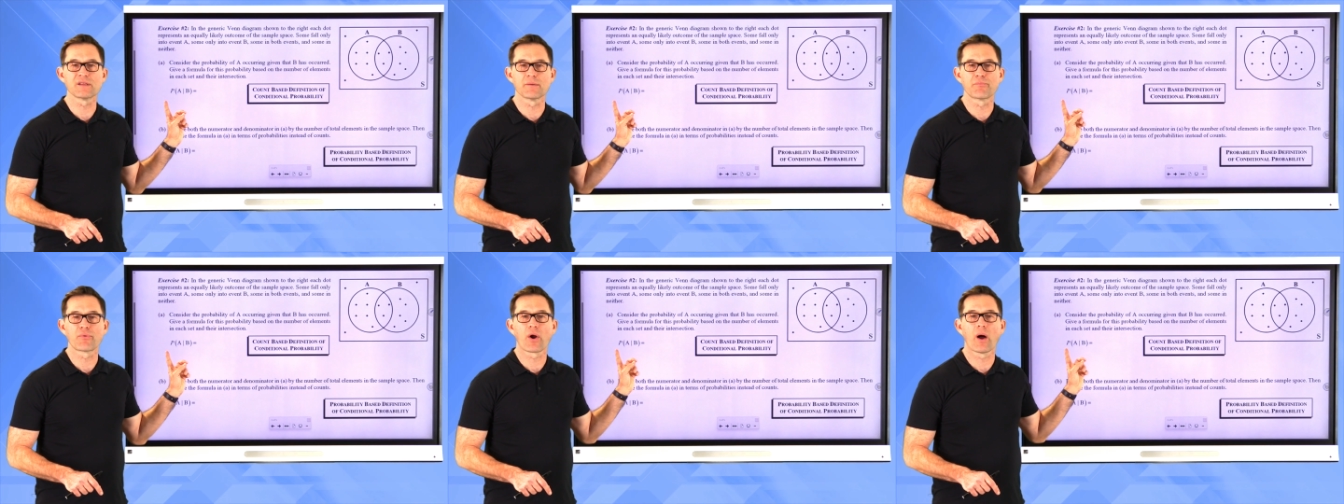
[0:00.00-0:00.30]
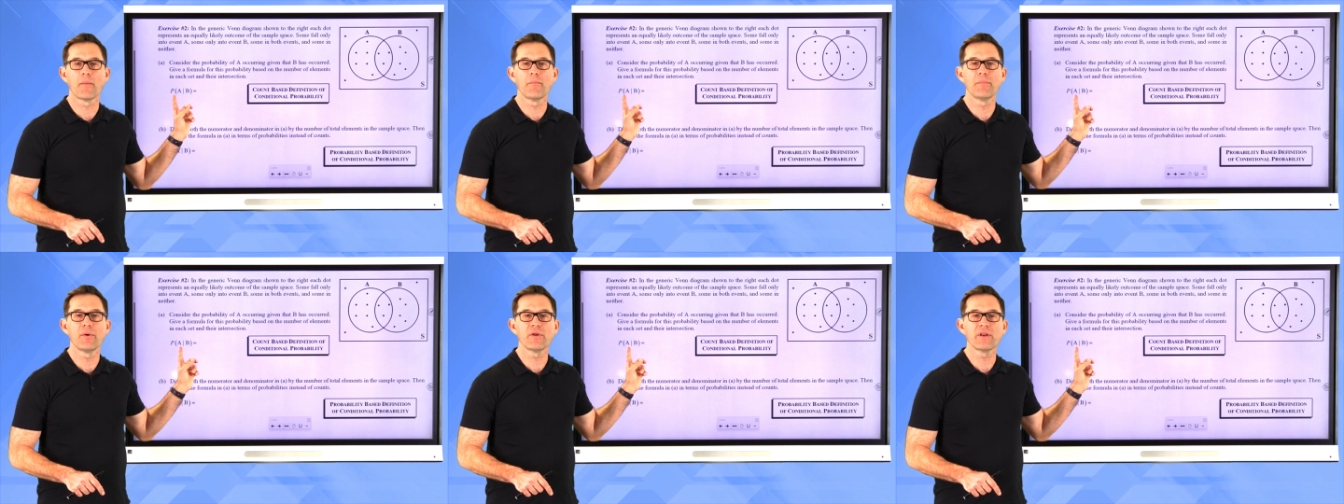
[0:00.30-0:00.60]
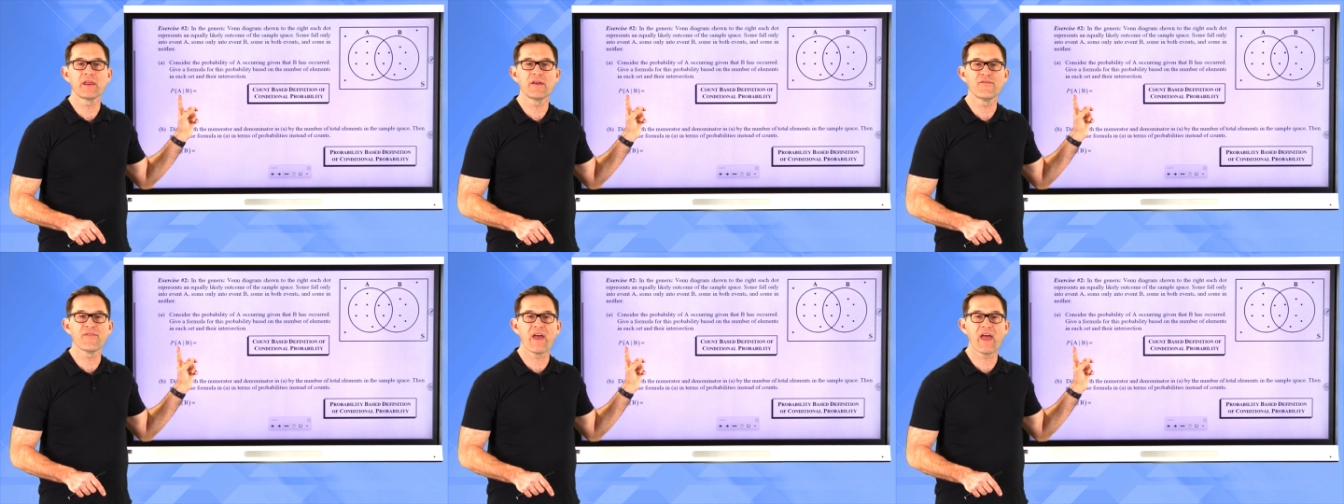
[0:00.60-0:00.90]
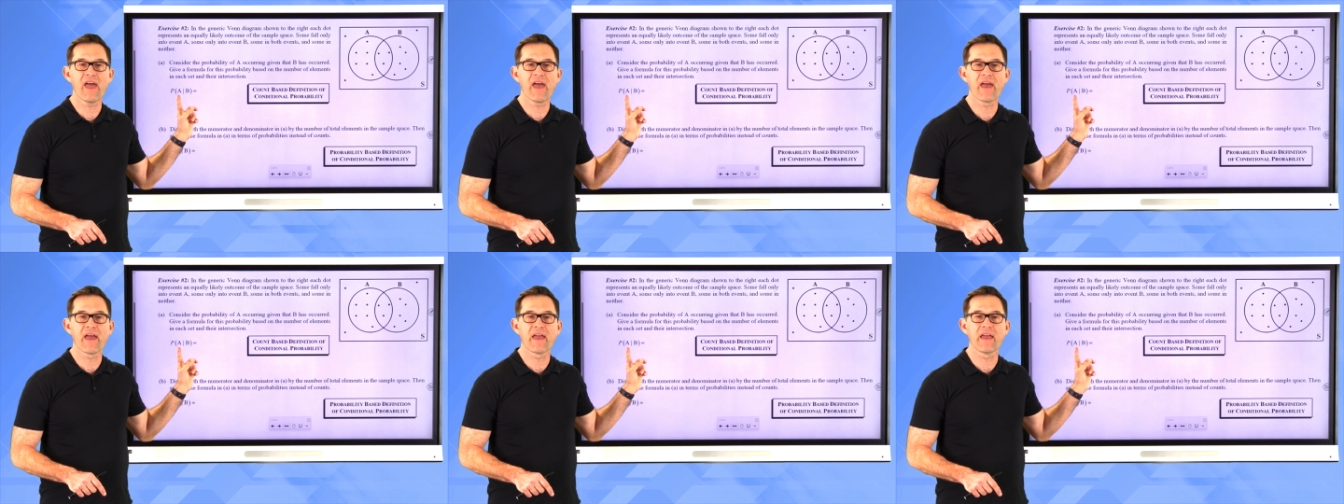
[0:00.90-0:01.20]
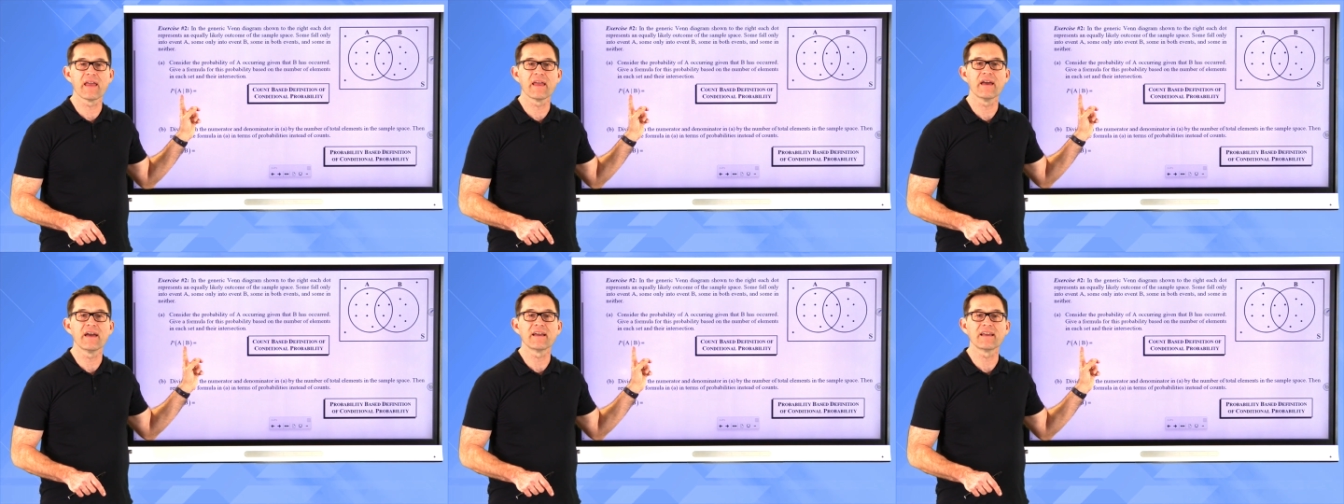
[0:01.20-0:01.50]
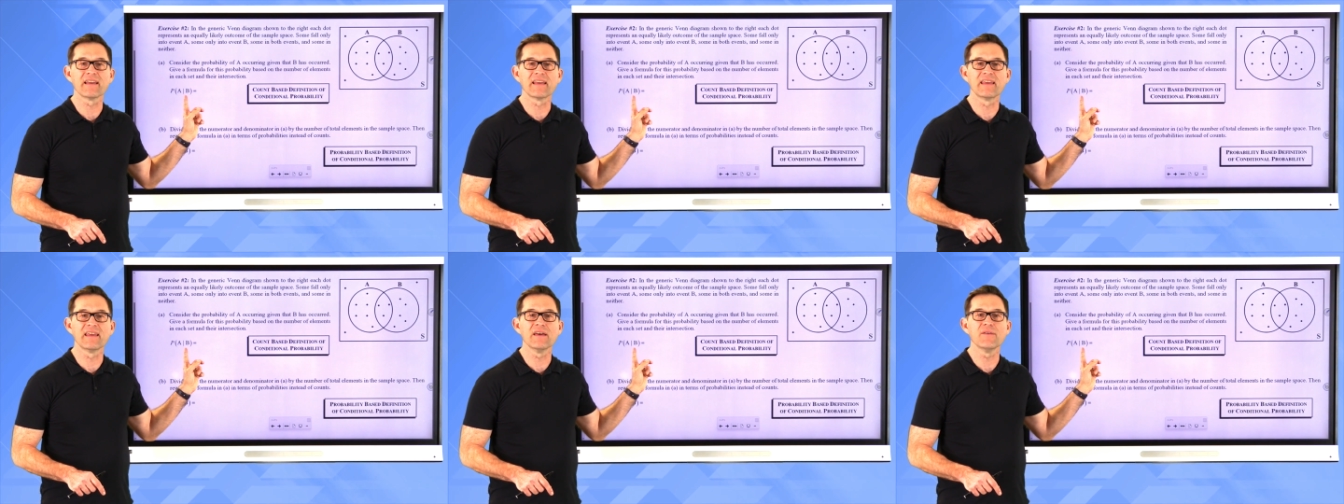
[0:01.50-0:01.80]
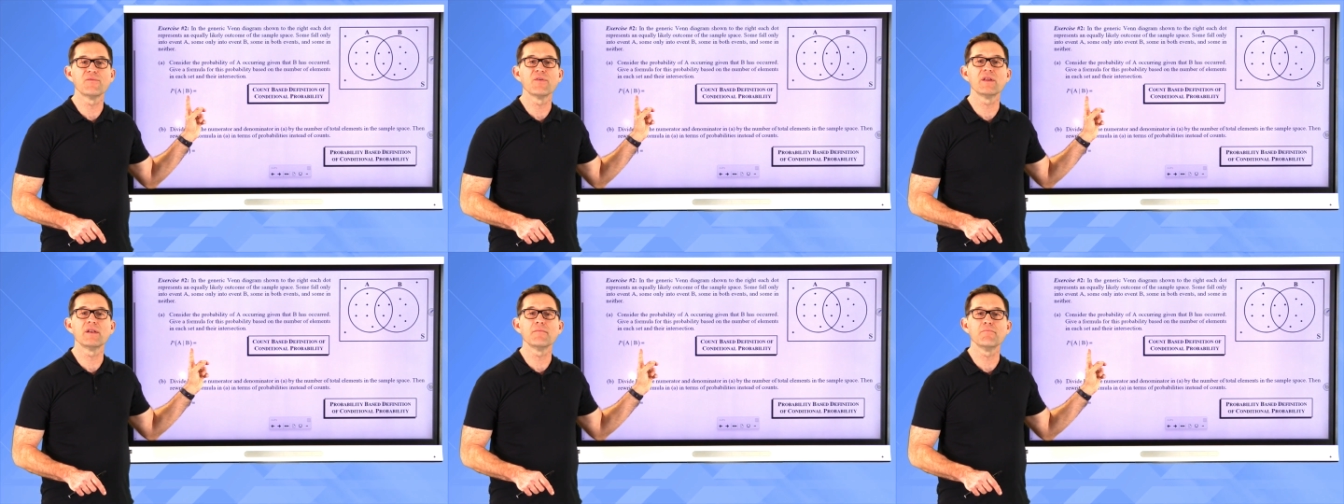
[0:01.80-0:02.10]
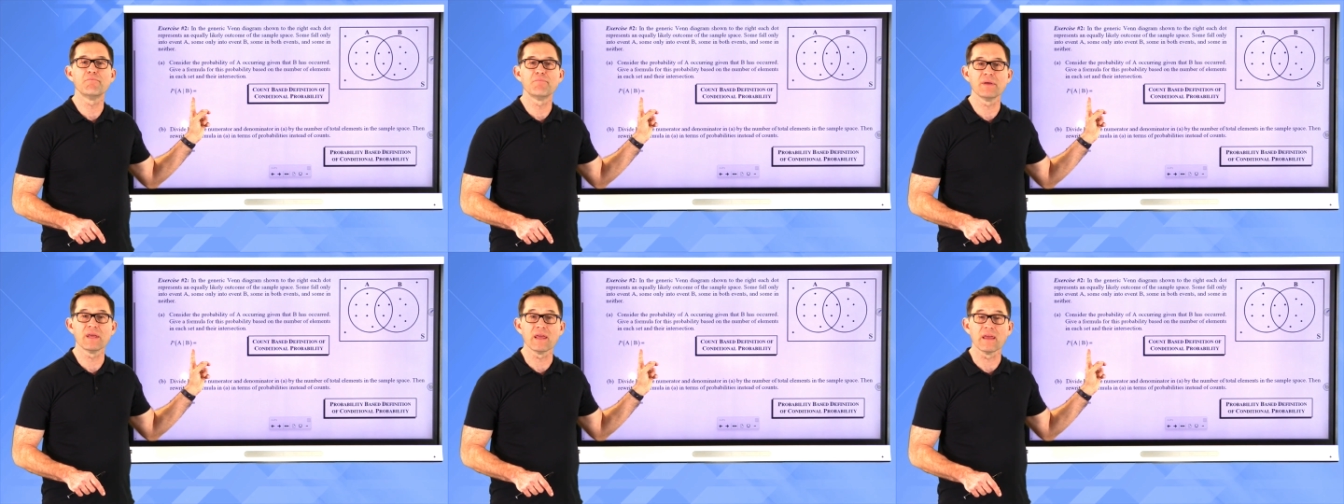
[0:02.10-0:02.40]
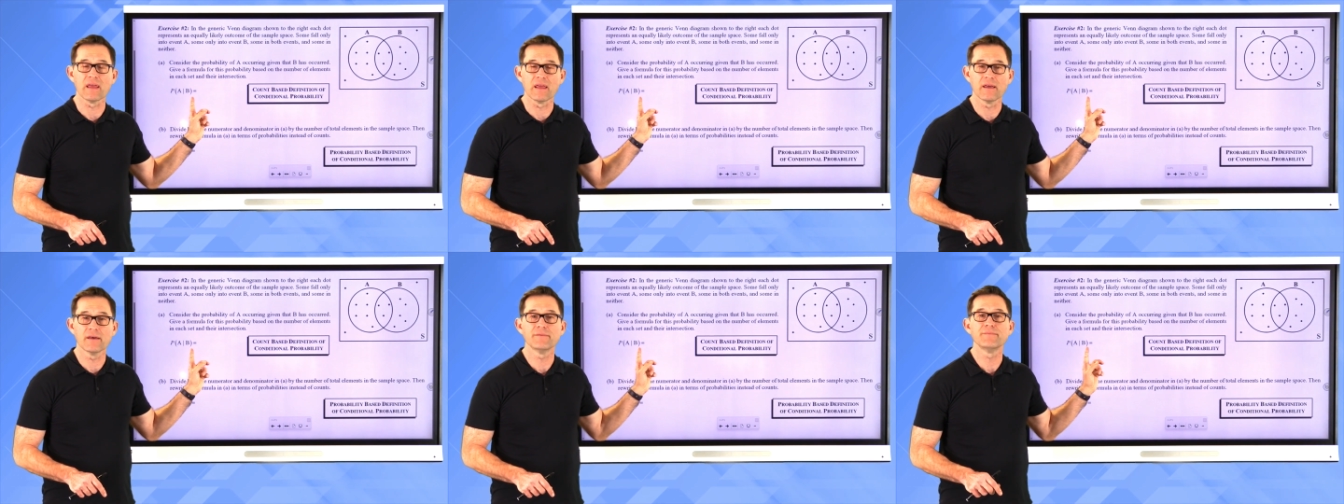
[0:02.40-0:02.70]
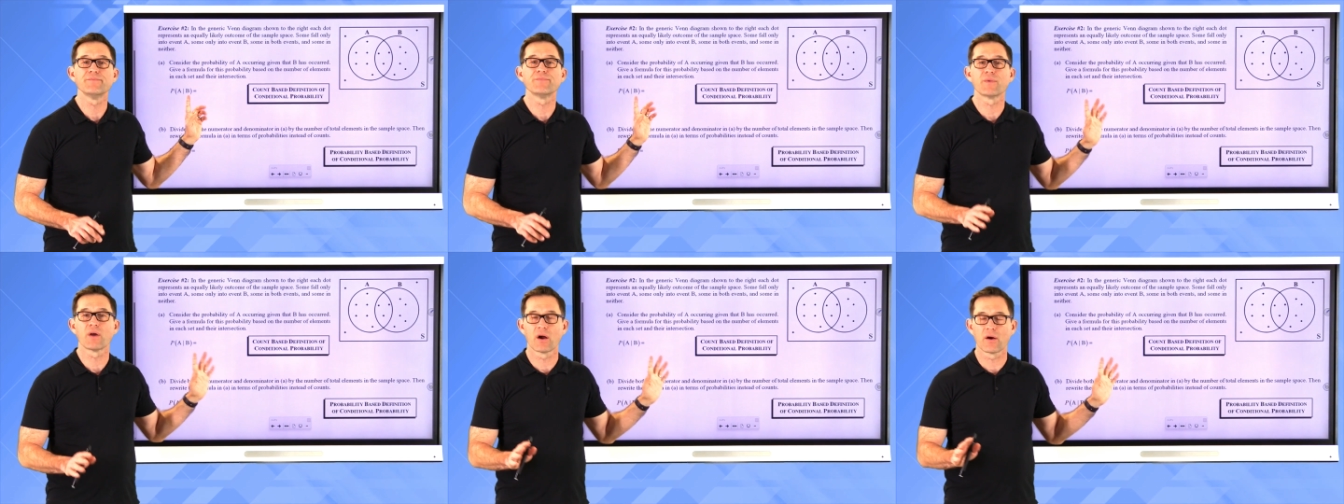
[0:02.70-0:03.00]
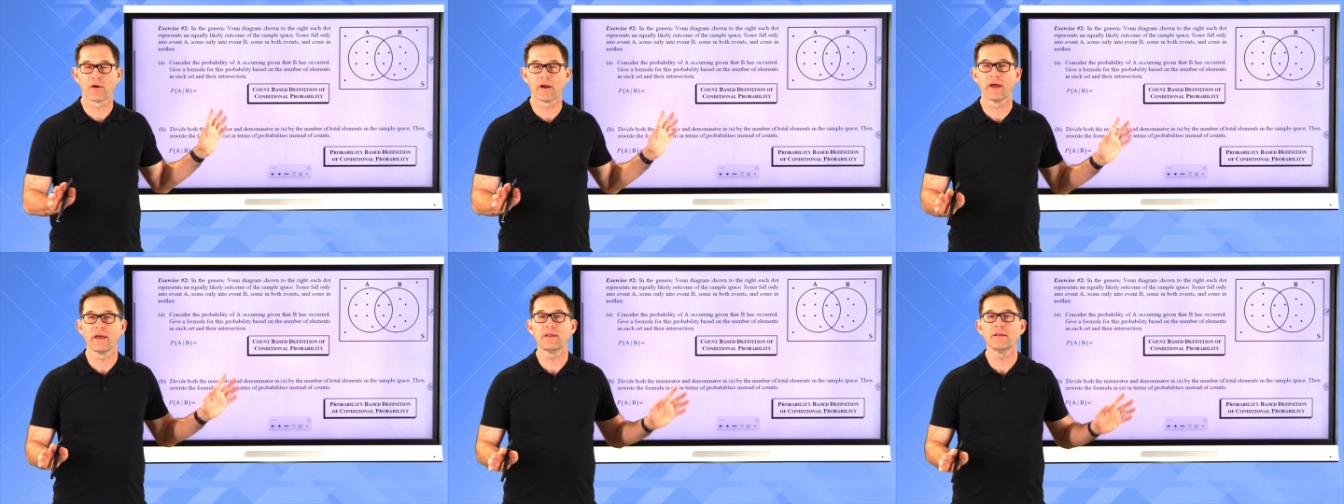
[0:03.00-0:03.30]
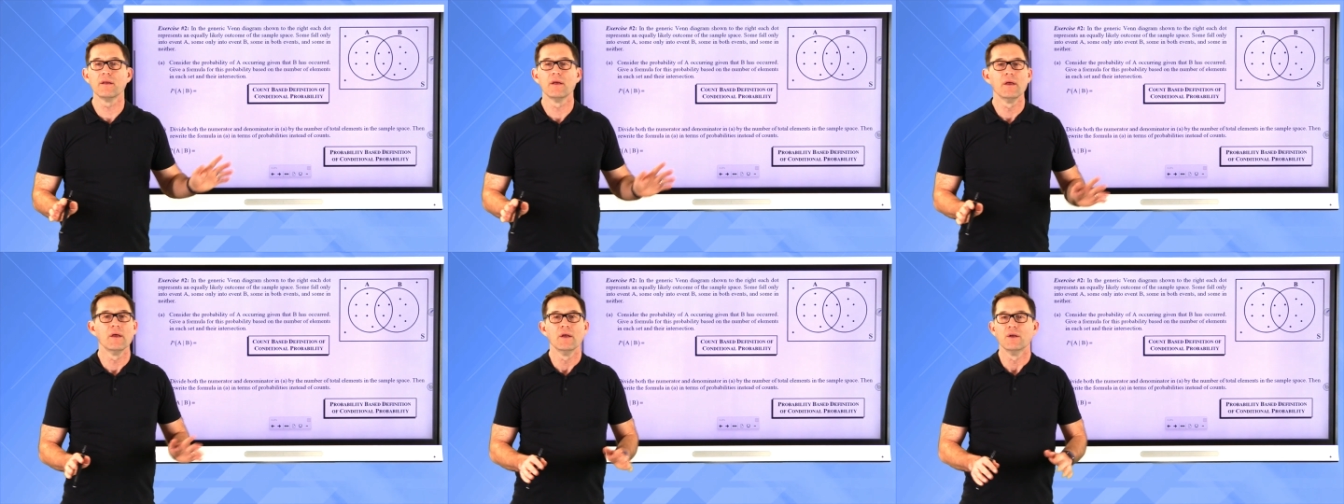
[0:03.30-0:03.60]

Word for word: the probability of A given B, all right?